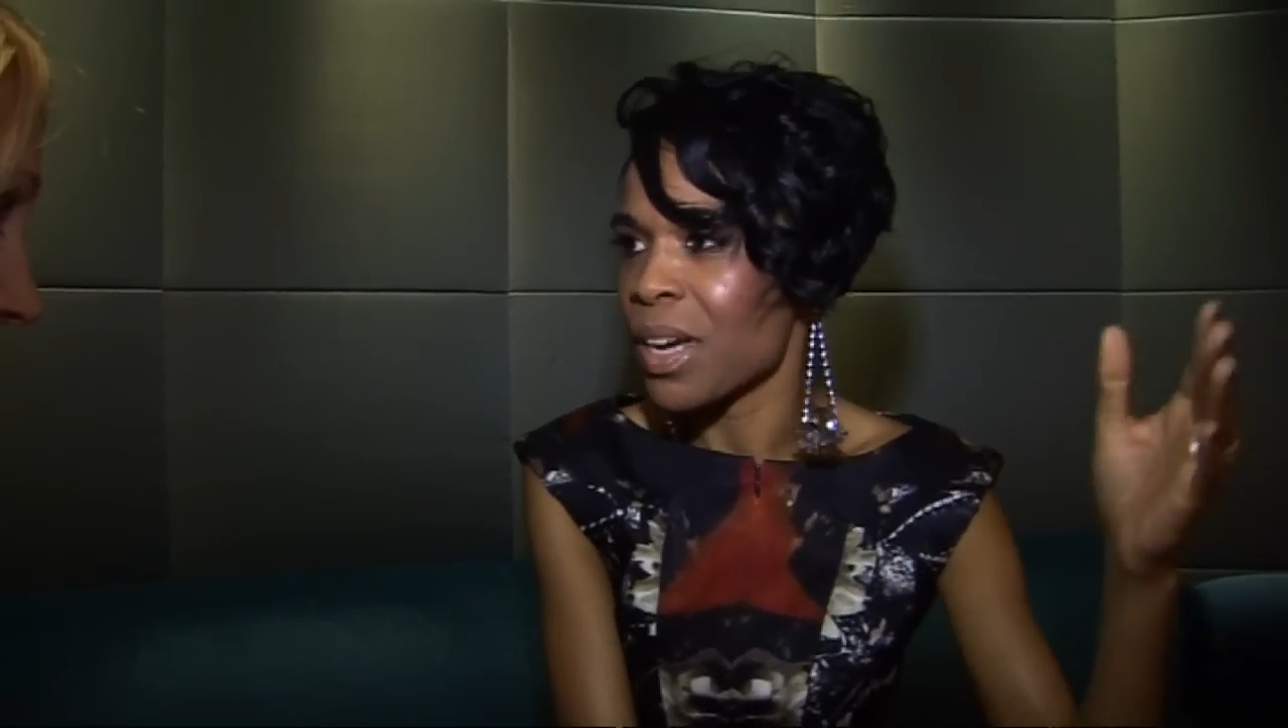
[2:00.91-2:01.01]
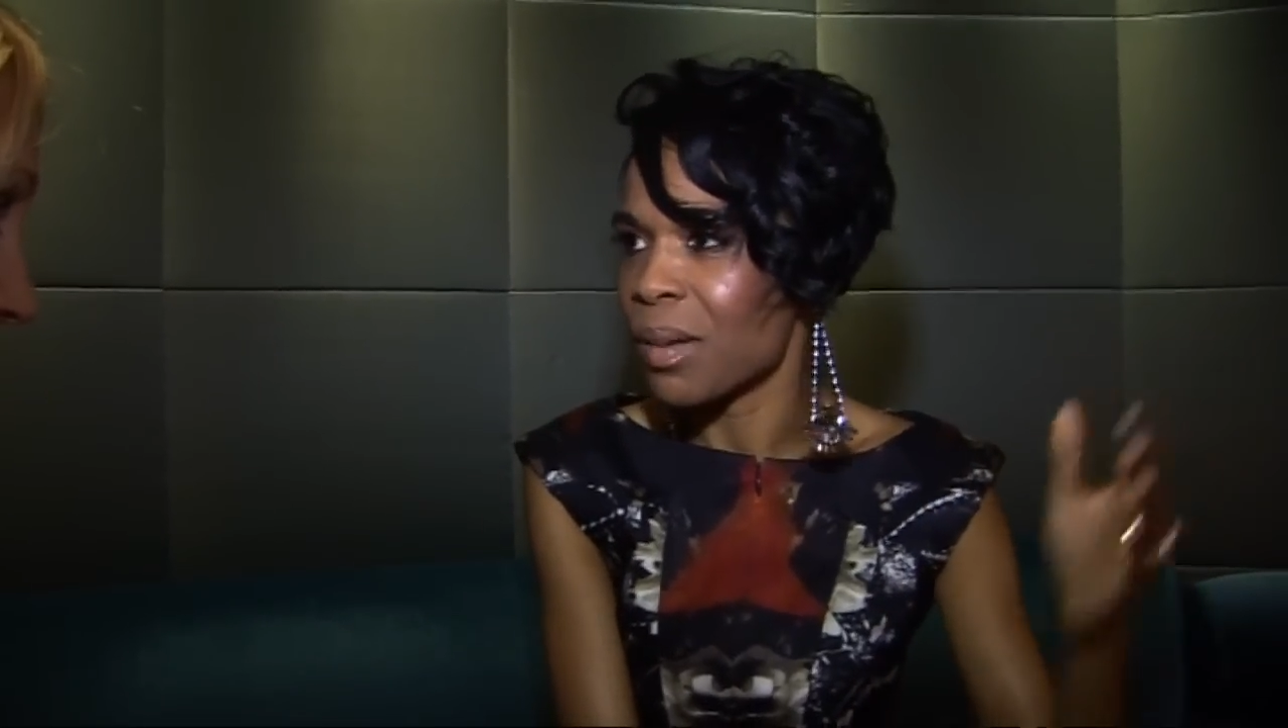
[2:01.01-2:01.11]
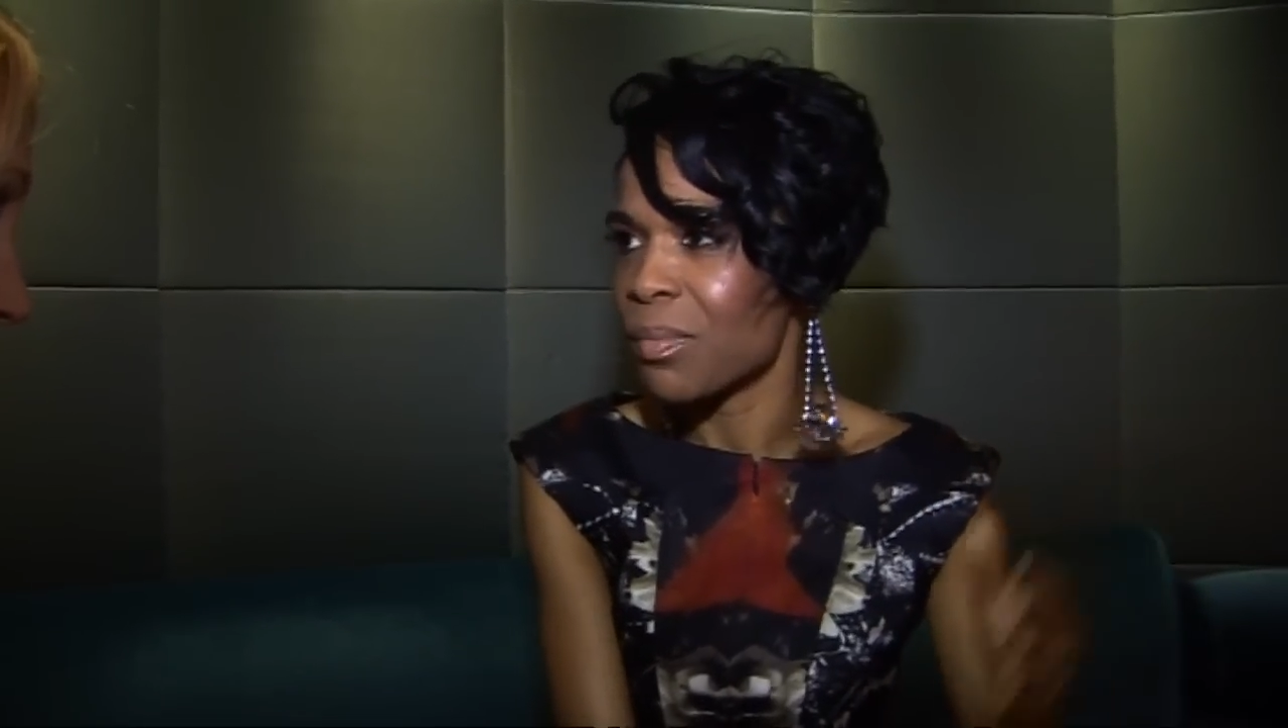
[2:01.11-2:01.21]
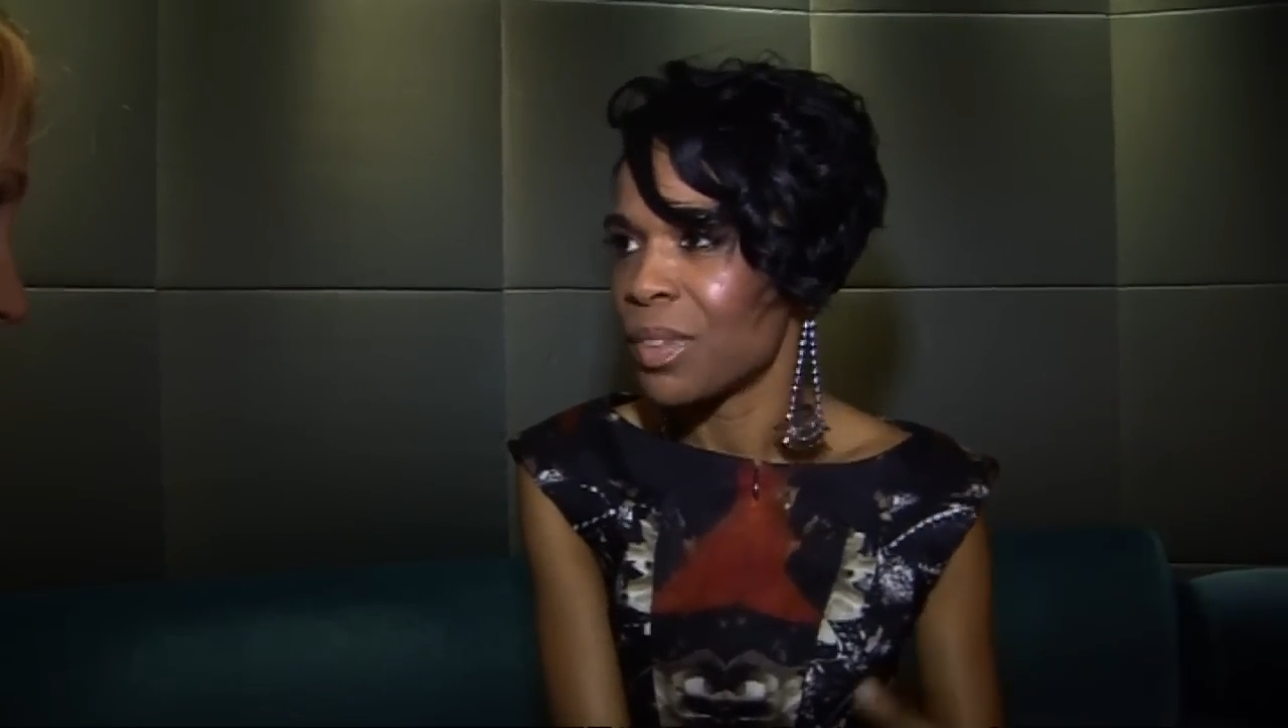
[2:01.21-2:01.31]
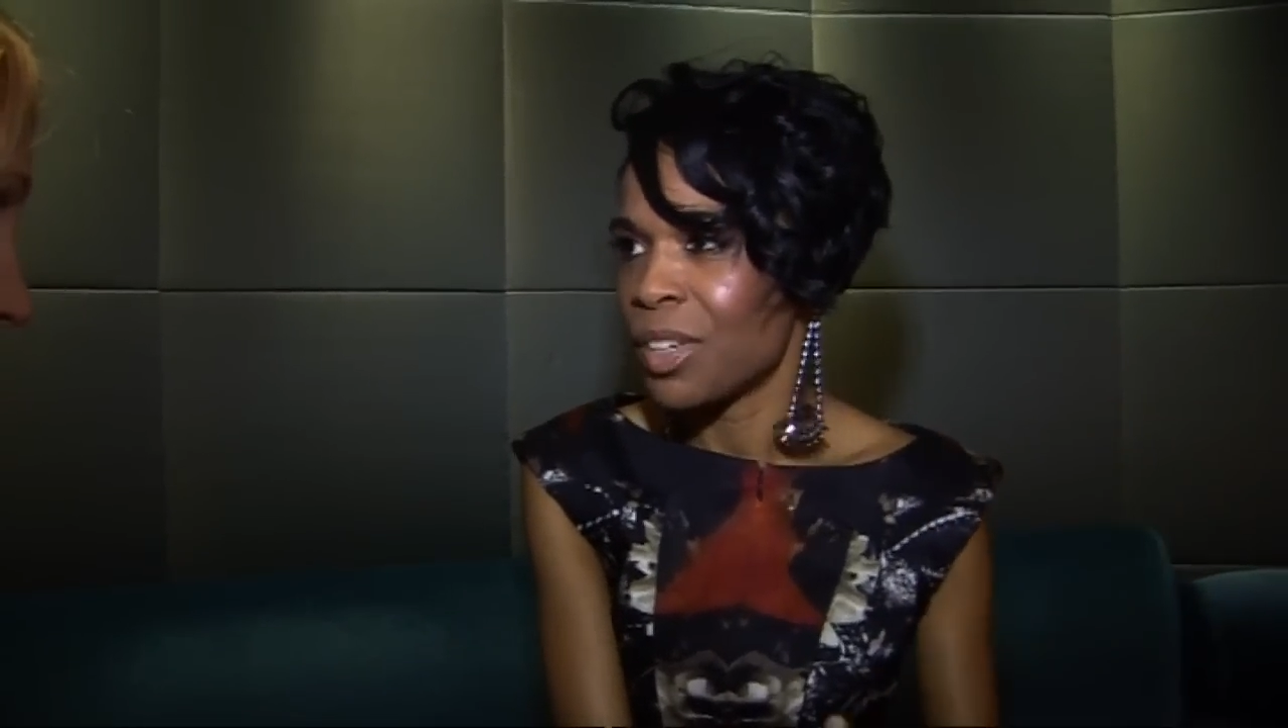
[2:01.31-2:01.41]

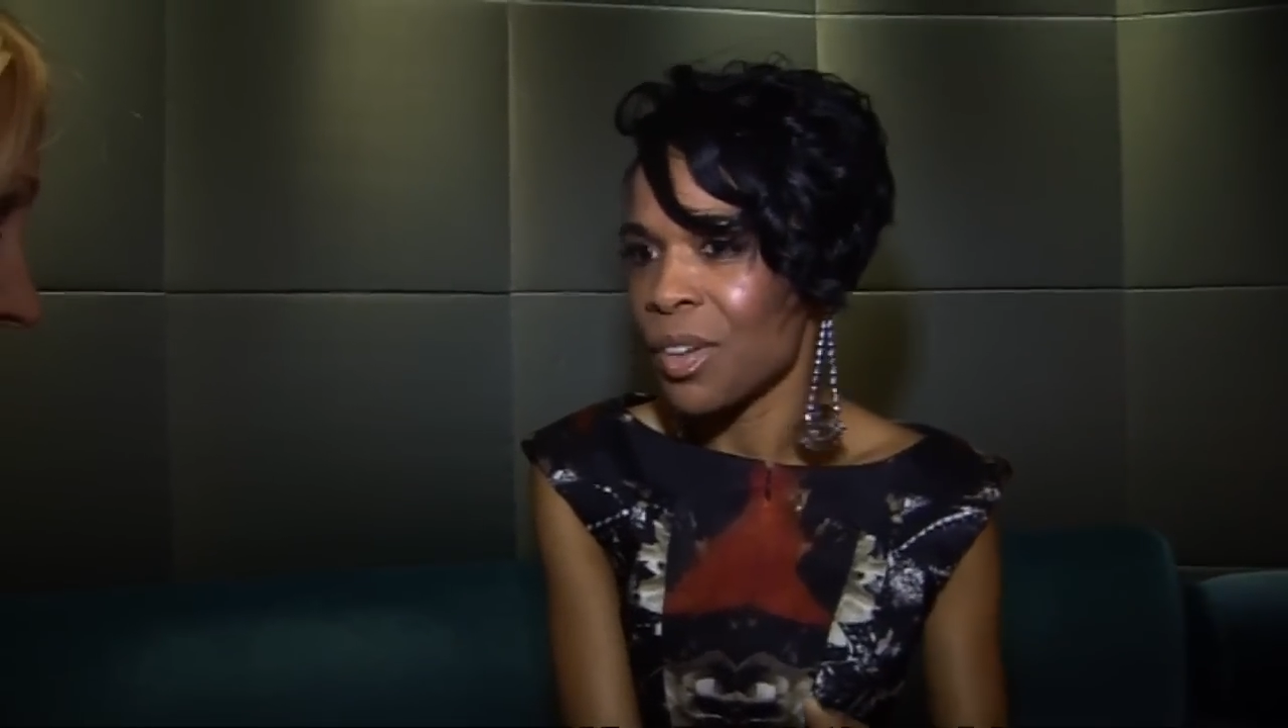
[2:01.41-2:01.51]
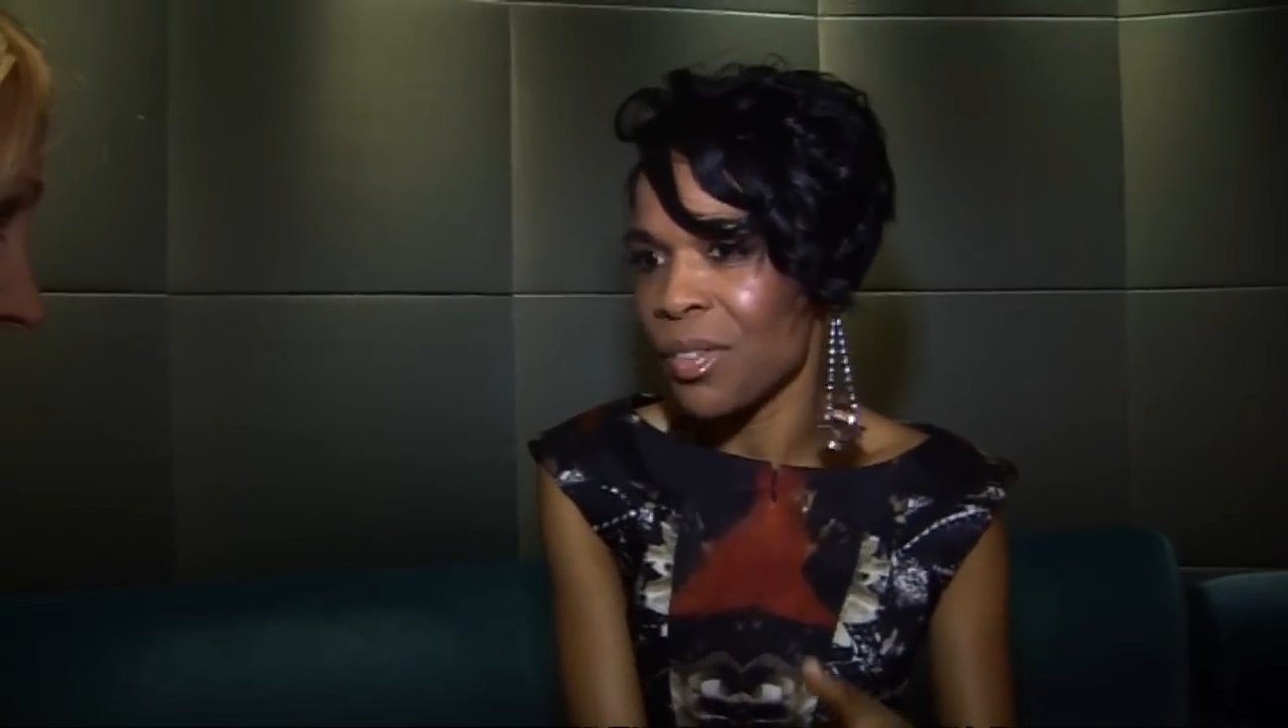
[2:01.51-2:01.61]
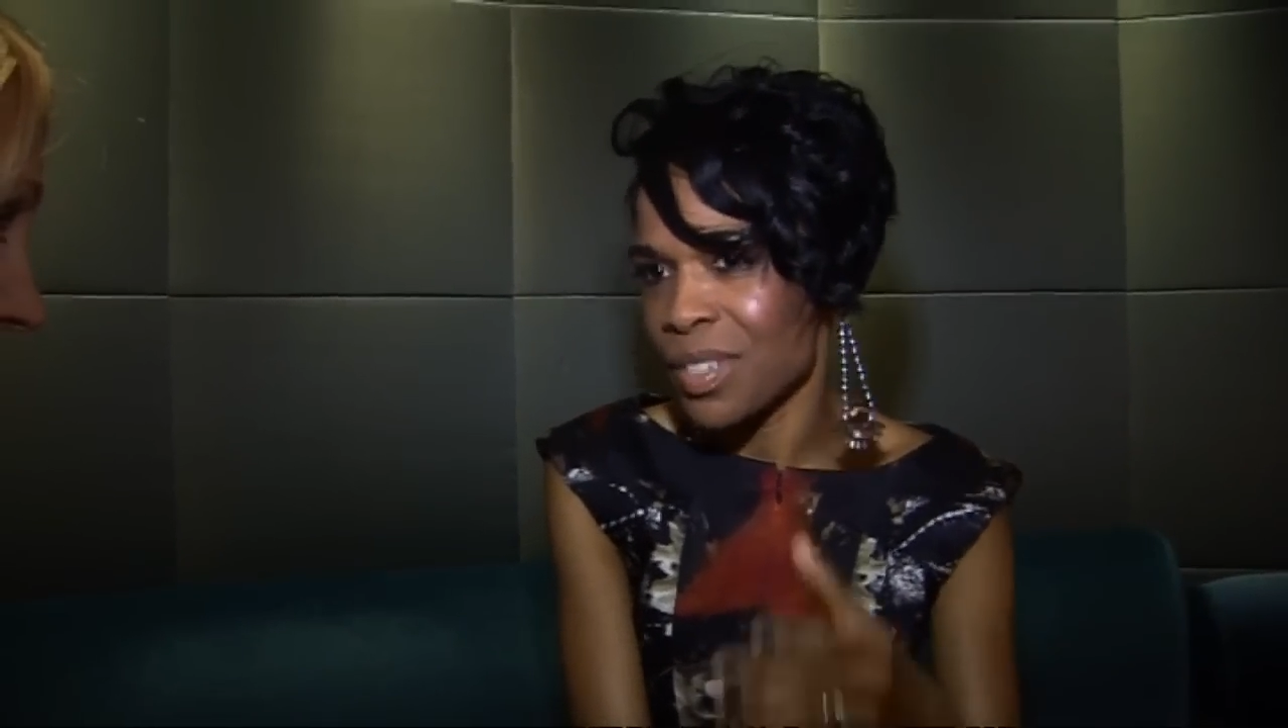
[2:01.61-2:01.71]
up, you know,